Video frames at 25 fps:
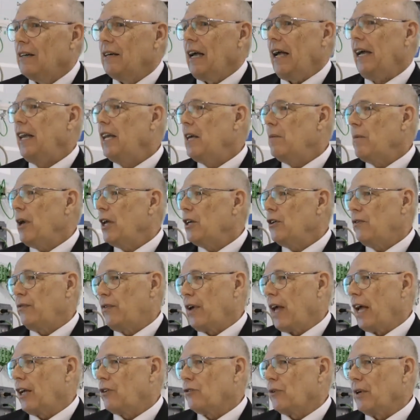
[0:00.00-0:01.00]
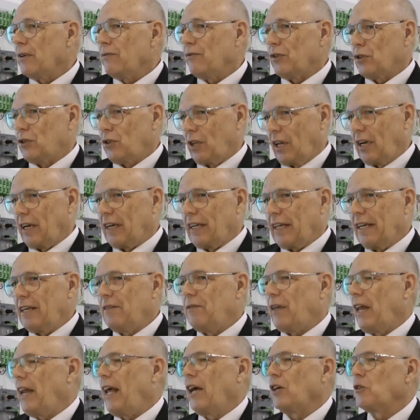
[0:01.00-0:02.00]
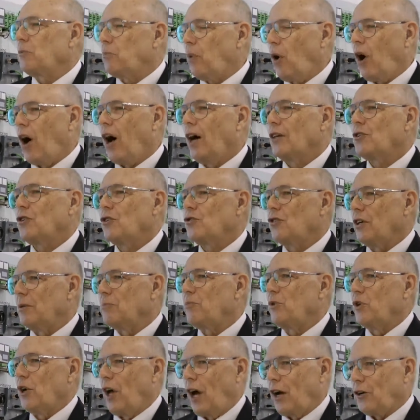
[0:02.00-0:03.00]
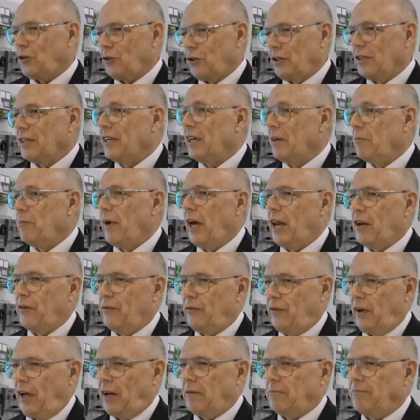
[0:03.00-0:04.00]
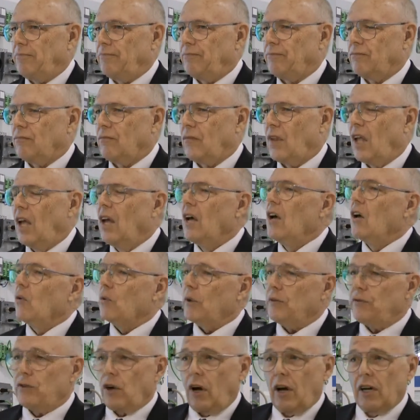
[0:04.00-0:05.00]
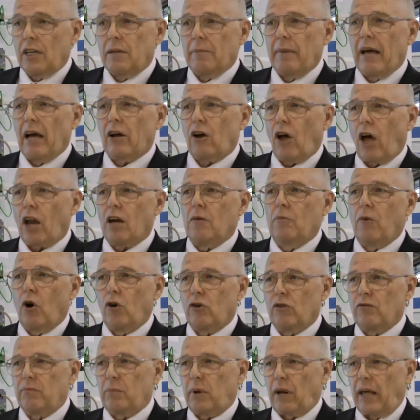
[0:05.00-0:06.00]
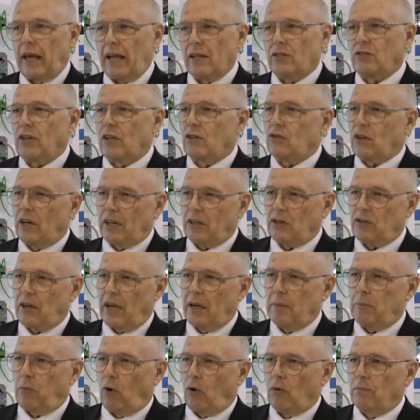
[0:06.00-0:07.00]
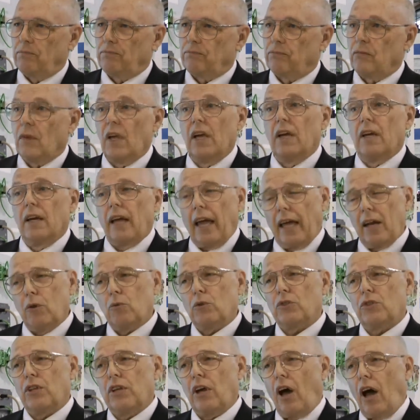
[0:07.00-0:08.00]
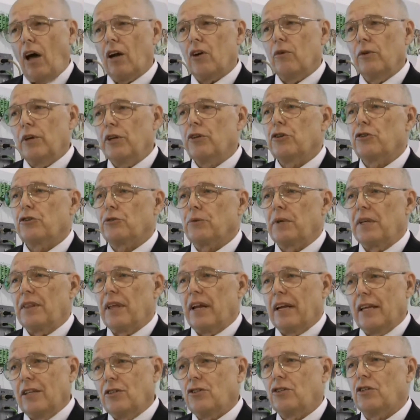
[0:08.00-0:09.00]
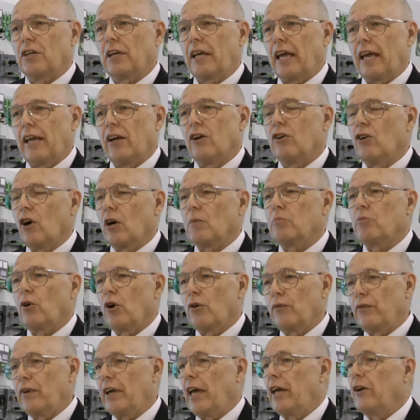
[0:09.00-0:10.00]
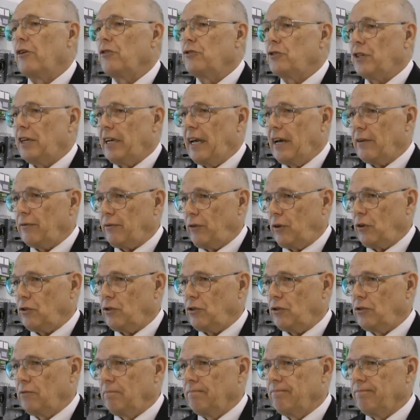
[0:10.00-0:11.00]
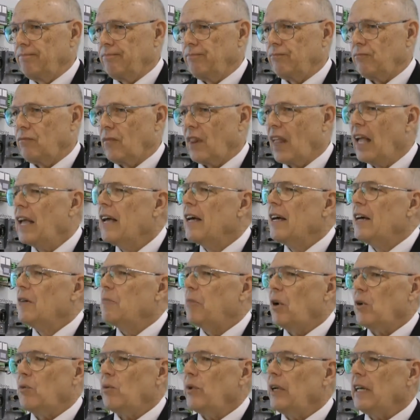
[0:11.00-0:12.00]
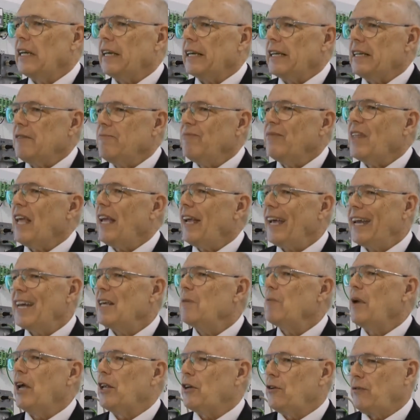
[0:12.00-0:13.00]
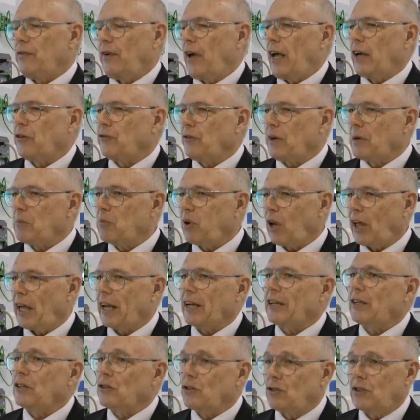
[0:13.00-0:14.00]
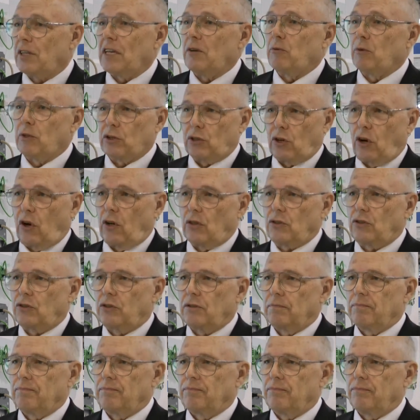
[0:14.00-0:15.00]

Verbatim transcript: Any manufacturing facility that has pauses in production can benefit. We've talked about automotive plants as an example, and it was the auto industry that instigated our ProfiEnergy efforts. But really, any manufacturing plant can see results.